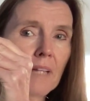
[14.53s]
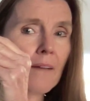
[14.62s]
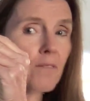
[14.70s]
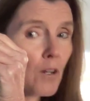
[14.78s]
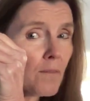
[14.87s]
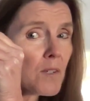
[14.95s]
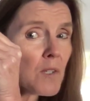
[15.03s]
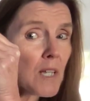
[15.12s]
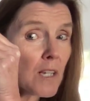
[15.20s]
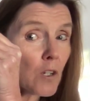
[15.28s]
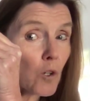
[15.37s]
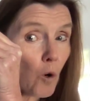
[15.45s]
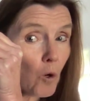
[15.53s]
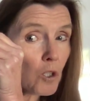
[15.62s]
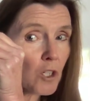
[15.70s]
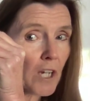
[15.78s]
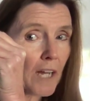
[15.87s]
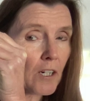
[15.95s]
Have you ever seen your
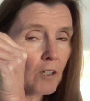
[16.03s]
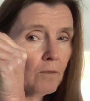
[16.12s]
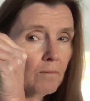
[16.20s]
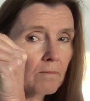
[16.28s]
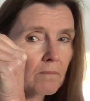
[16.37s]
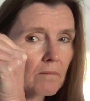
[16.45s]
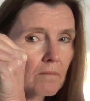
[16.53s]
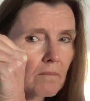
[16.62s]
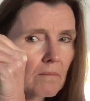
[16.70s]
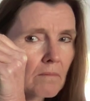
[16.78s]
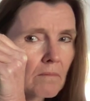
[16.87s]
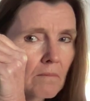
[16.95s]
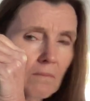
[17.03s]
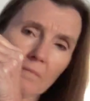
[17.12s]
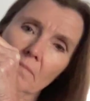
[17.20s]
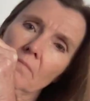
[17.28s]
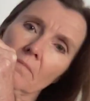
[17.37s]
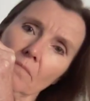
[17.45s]
shadow?
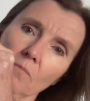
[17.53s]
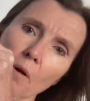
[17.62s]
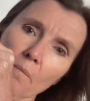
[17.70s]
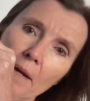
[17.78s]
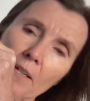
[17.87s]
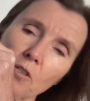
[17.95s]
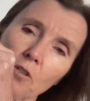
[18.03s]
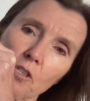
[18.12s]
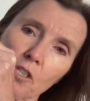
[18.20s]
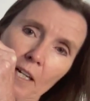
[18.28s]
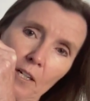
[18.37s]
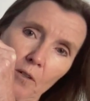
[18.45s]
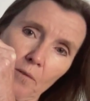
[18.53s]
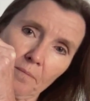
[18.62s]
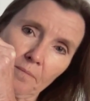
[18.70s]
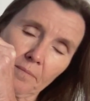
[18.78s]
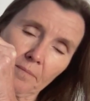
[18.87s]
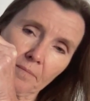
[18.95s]
What makes your shadow?
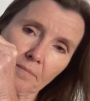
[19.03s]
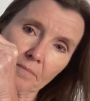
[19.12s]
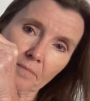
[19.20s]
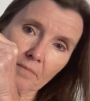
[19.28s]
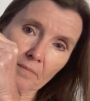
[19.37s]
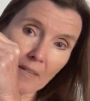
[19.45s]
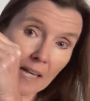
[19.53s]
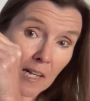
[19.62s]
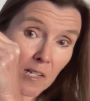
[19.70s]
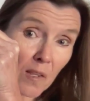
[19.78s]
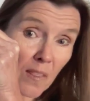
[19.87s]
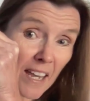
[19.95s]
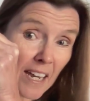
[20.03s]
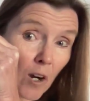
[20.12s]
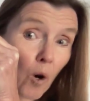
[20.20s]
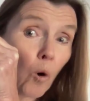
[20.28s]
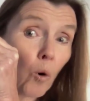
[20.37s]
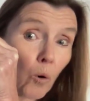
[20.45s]
Is it
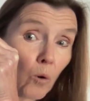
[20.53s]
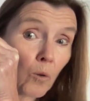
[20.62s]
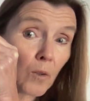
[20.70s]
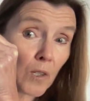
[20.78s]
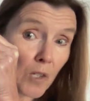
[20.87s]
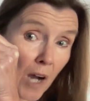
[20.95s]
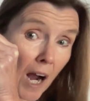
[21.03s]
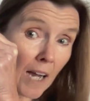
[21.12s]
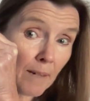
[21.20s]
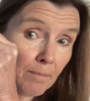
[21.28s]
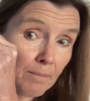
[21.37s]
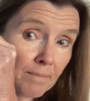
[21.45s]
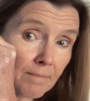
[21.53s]
there all the time?